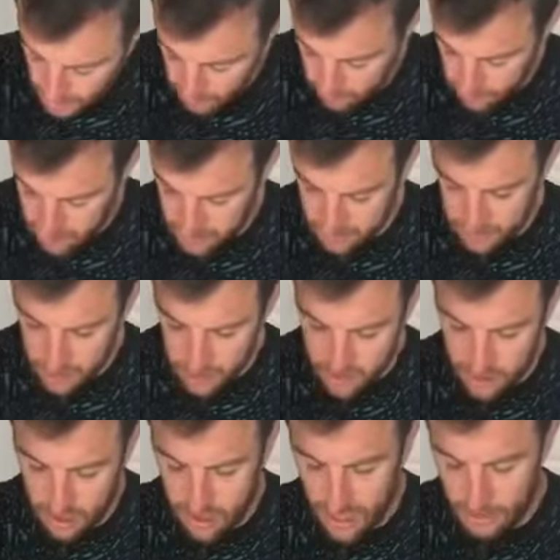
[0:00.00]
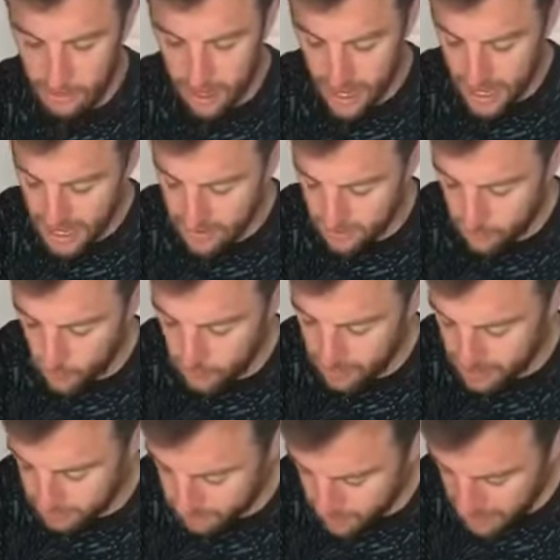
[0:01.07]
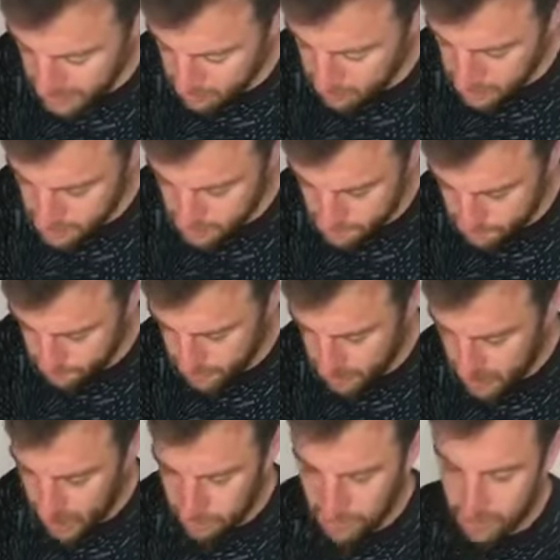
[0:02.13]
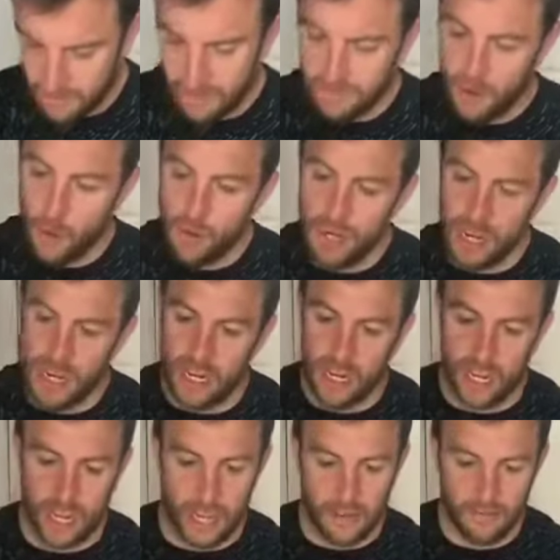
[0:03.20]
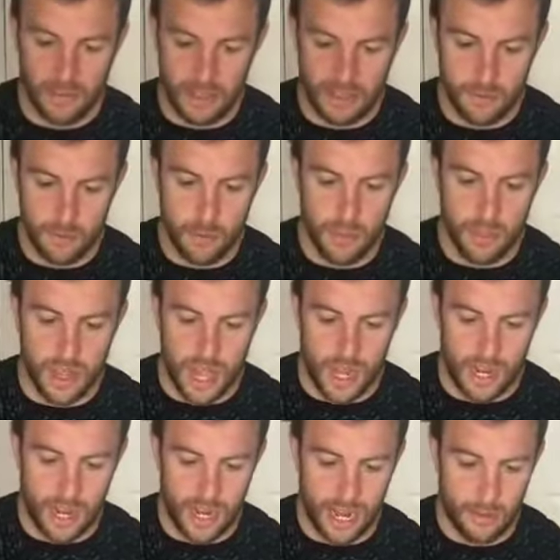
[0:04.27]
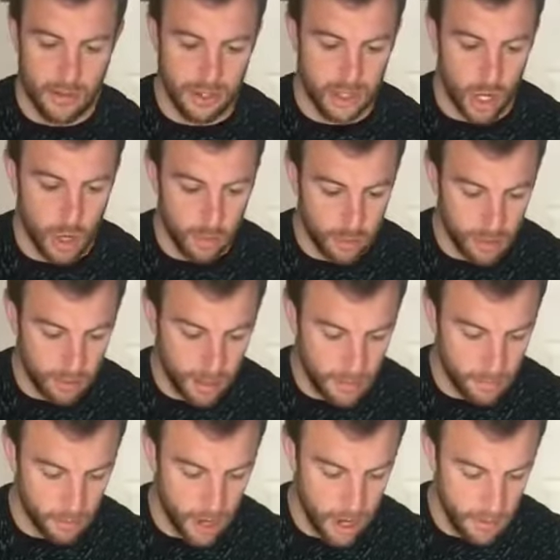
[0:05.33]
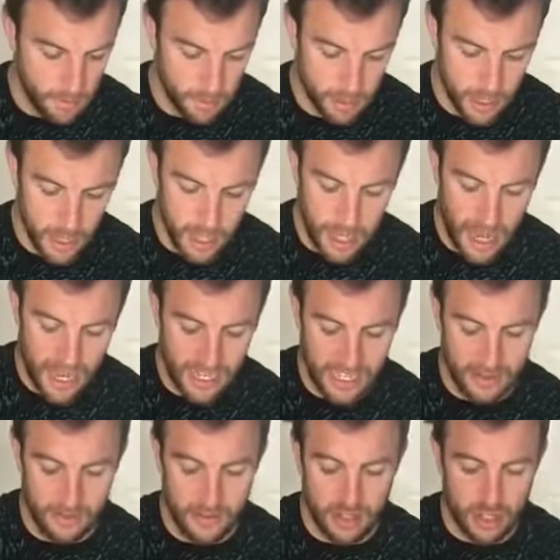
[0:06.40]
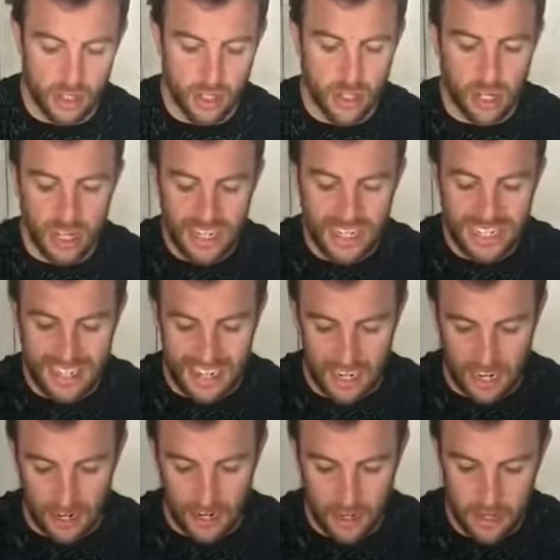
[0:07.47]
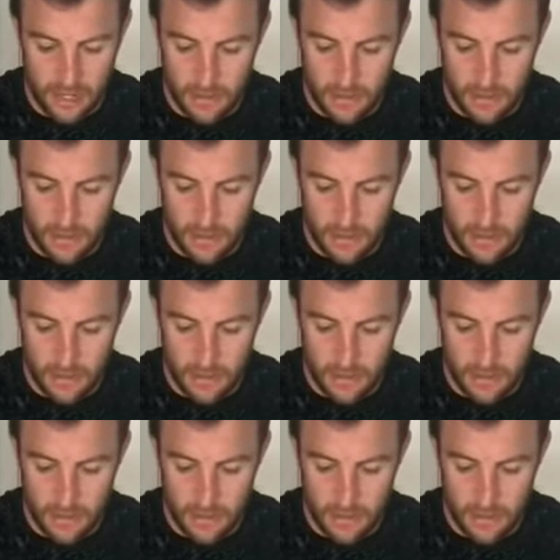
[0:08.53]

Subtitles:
First thing first, I'm going to get my A4 bit of paper, and I'm going to fold it in half. This will then allow us to open the paper up and give us a good idea